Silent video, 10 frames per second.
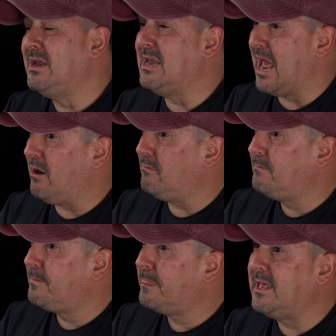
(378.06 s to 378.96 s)
Now,
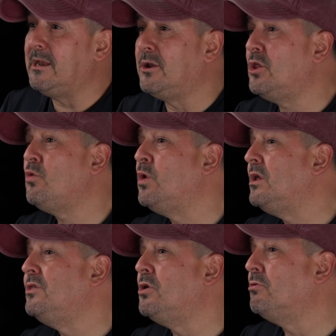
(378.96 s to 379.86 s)
in another
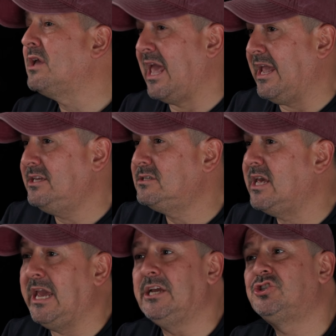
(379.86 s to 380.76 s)
well-known case,
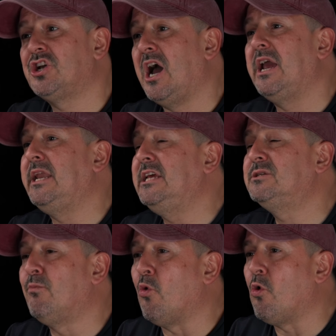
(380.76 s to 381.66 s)
a
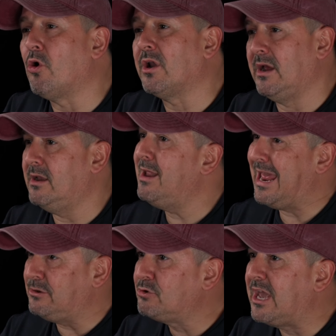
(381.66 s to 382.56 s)
Chinese-born and
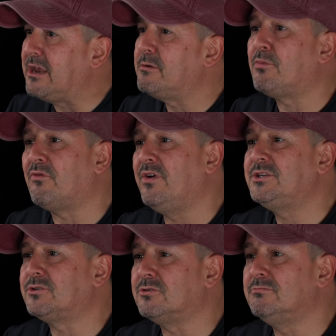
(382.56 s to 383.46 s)
educated professor,